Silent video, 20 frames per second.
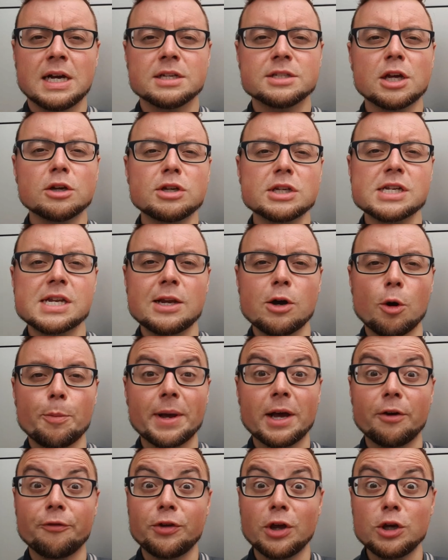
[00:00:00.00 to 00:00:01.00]
So just a little
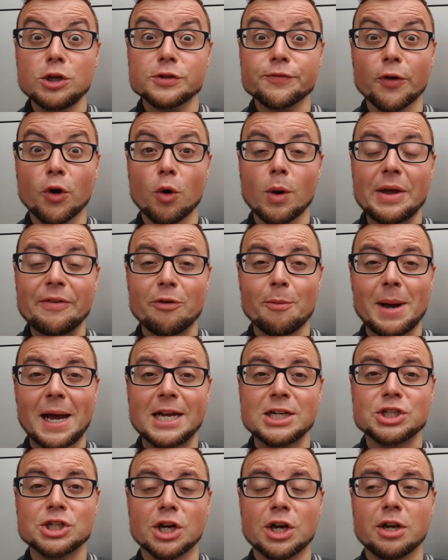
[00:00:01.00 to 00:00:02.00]
bit of useful
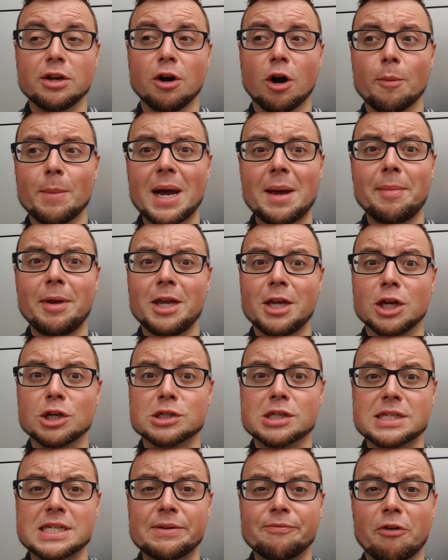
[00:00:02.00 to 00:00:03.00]
information, or maybe
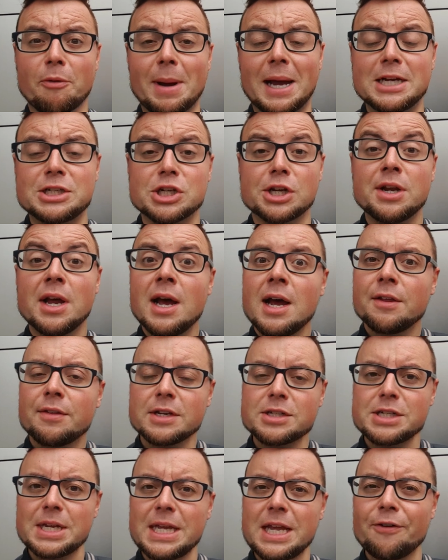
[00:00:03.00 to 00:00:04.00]
useless information.
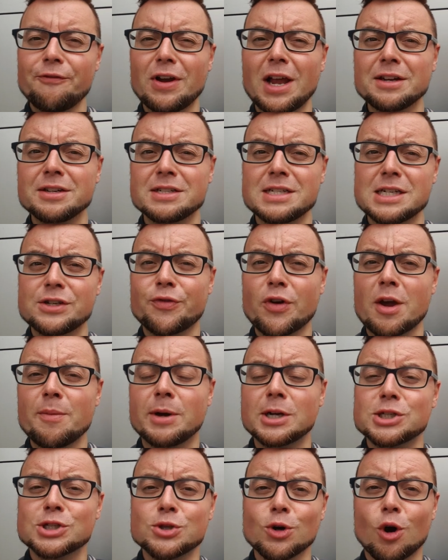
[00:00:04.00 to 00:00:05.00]
The City of London is very
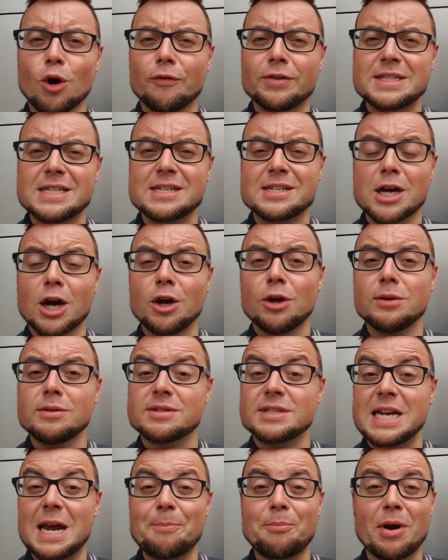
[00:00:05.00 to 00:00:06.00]
much thought of as its own
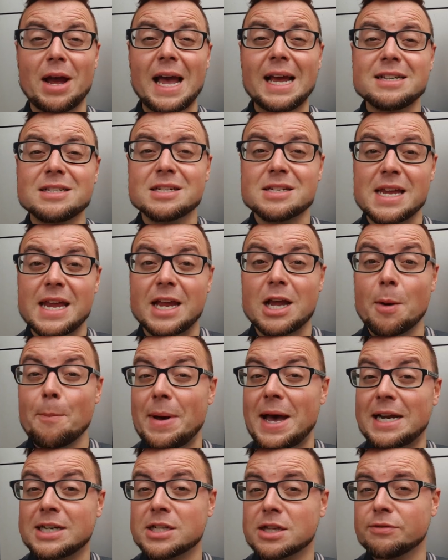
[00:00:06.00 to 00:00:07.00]
separate entity
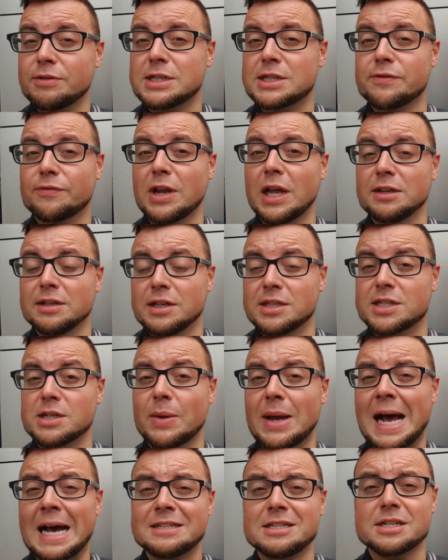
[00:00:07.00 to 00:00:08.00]
compared to the rest of London. So
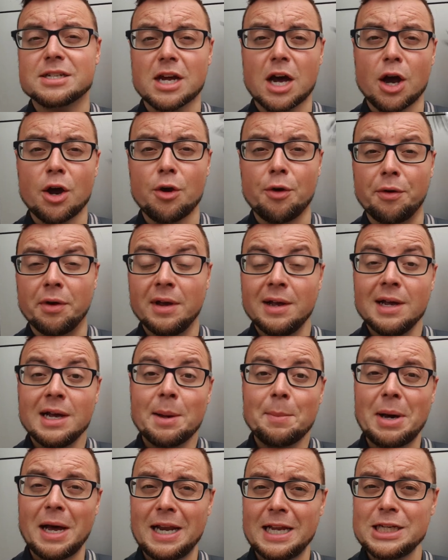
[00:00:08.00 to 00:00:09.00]
it has its own
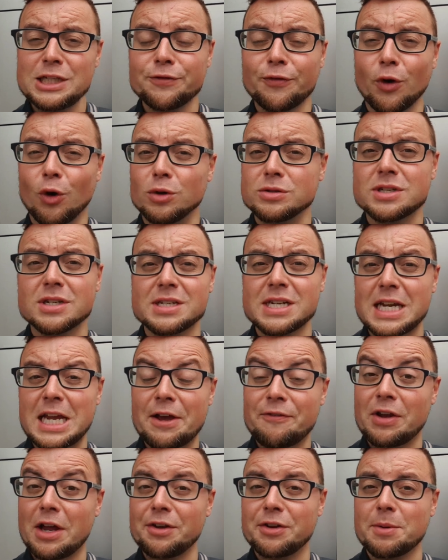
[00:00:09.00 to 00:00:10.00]
police force, the
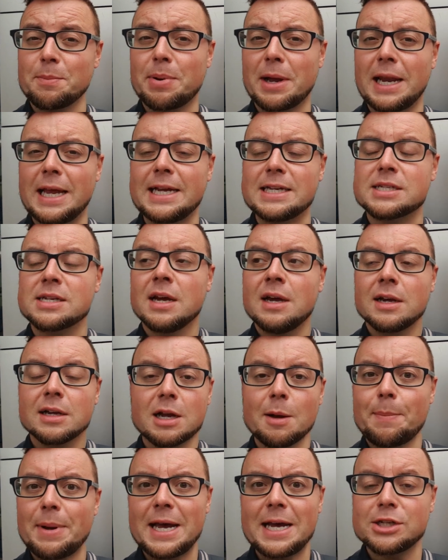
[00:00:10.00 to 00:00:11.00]
City of London Police,
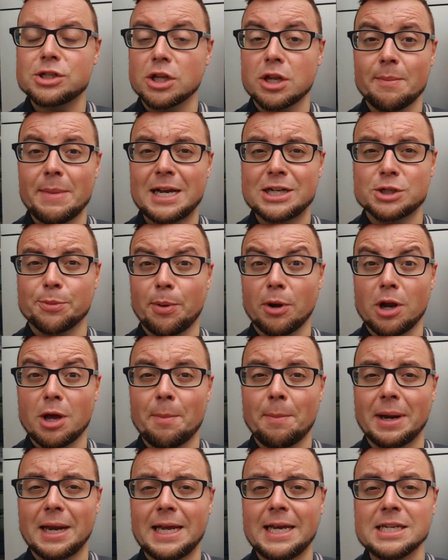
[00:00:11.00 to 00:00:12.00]
compared to the
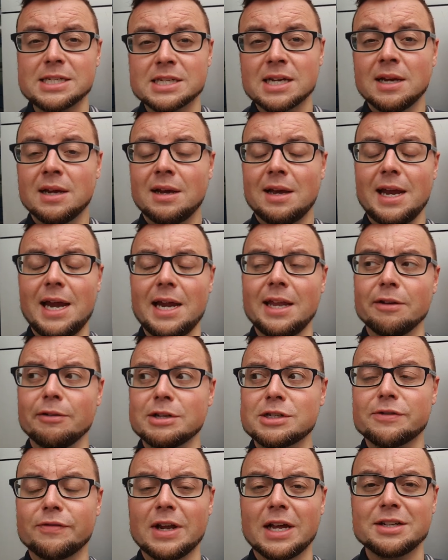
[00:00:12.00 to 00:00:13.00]
Metropolitan Police in the
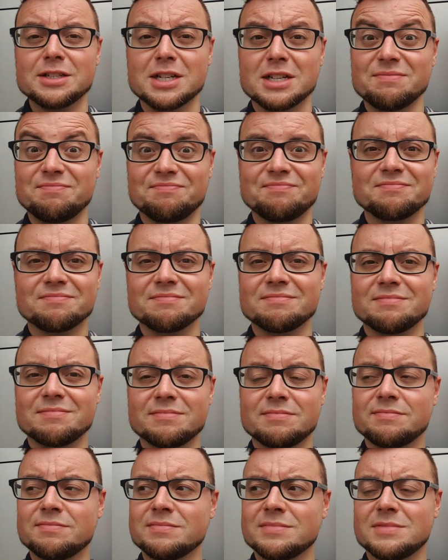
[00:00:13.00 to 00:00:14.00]
rest of London.
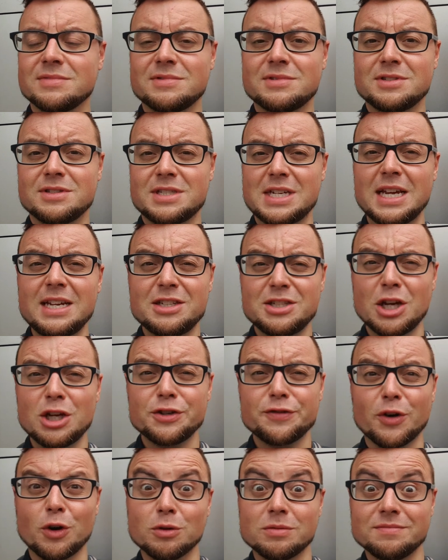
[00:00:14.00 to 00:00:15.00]
See,
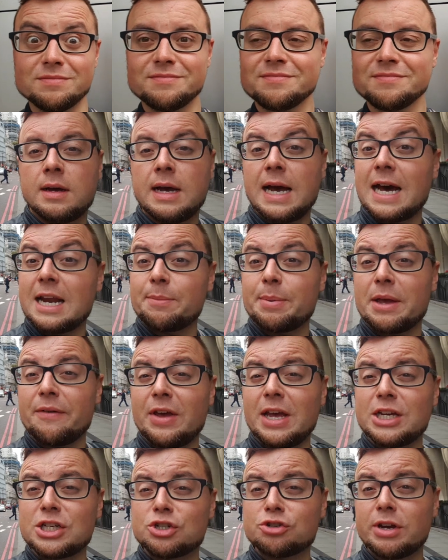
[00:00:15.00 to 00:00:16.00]
useful. And a bit
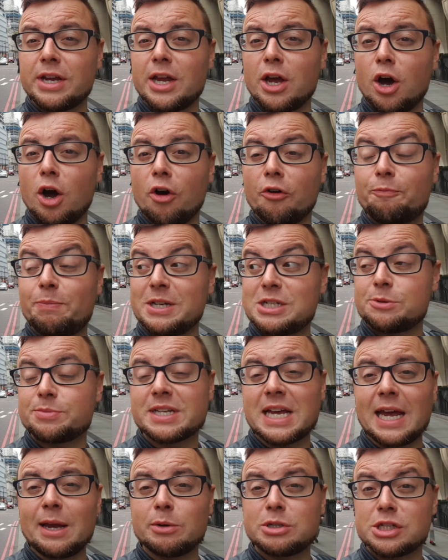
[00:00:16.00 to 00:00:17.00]
of history of
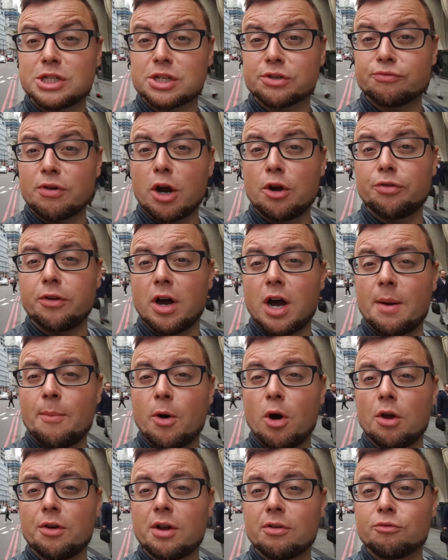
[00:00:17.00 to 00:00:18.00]
Bishopsgate, which is the road that I'm
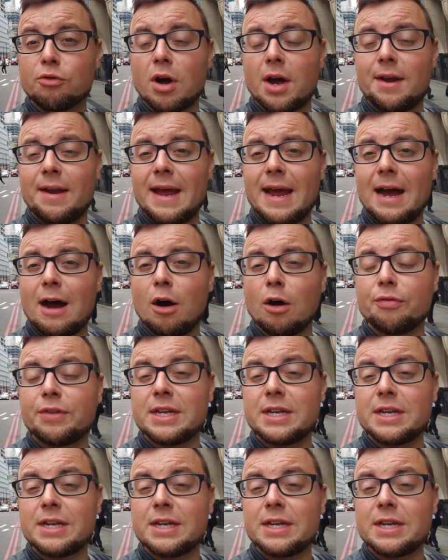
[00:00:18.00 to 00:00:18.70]
on right now.